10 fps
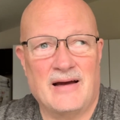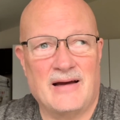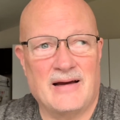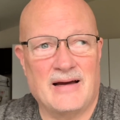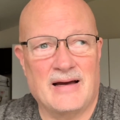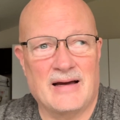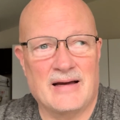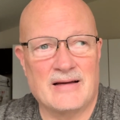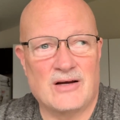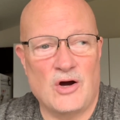Uh,
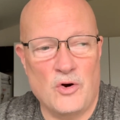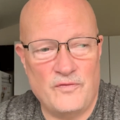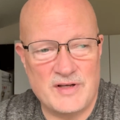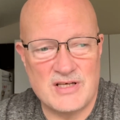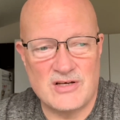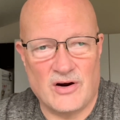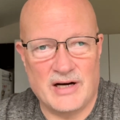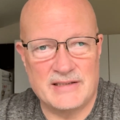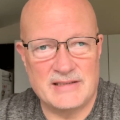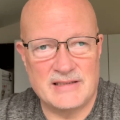COVID
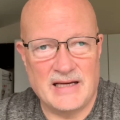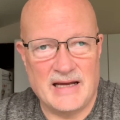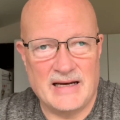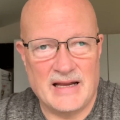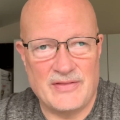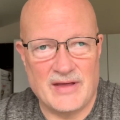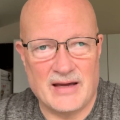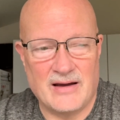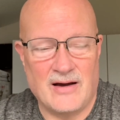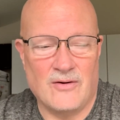starts and I
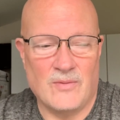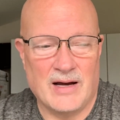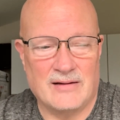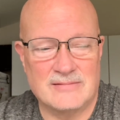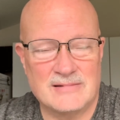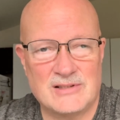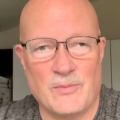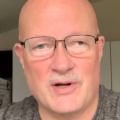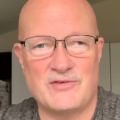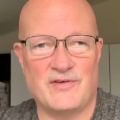think oh well so
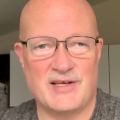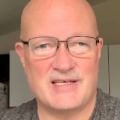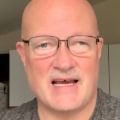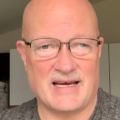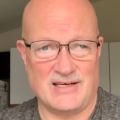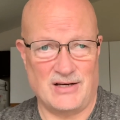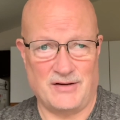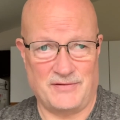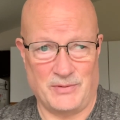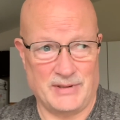much for the second year
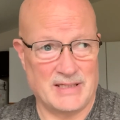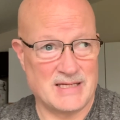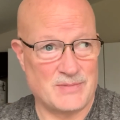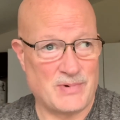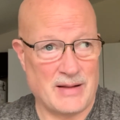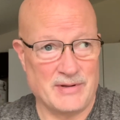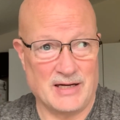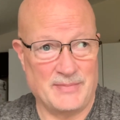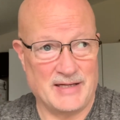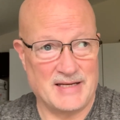of doing this it's probably
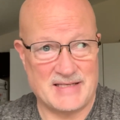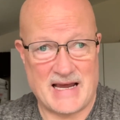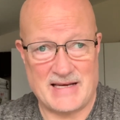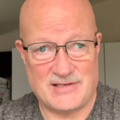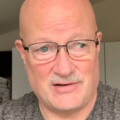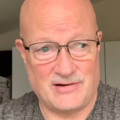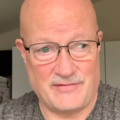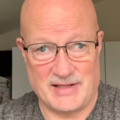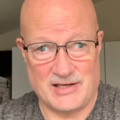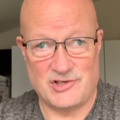going to be a disaster
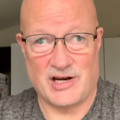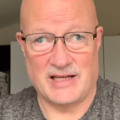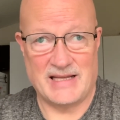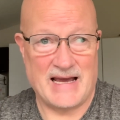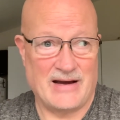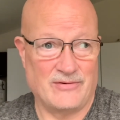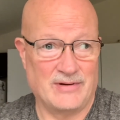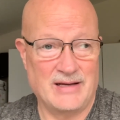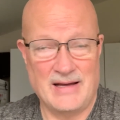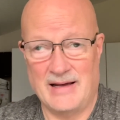everything's shutting
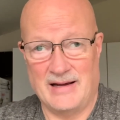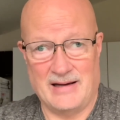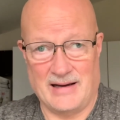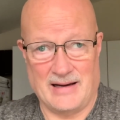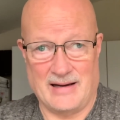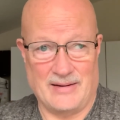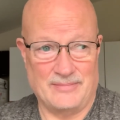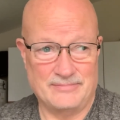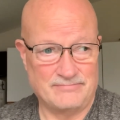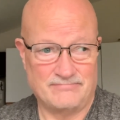down. Uh,
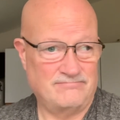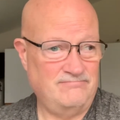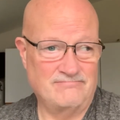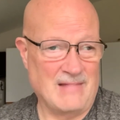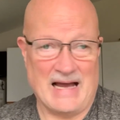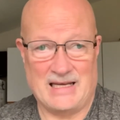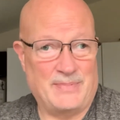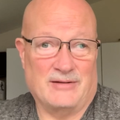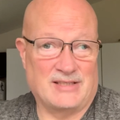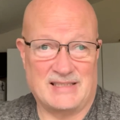not going to
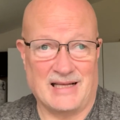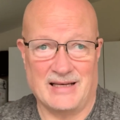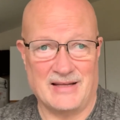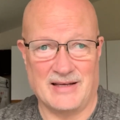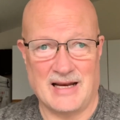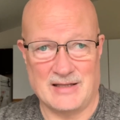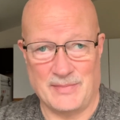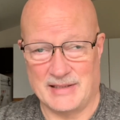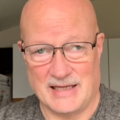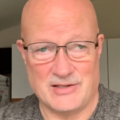be able to sell anything, not going to
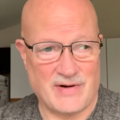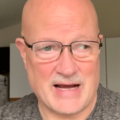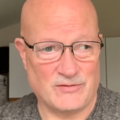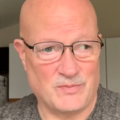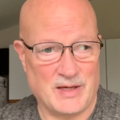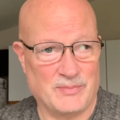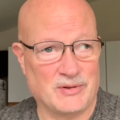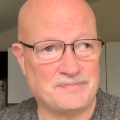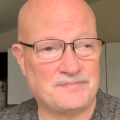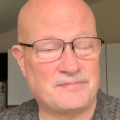be able to interact with people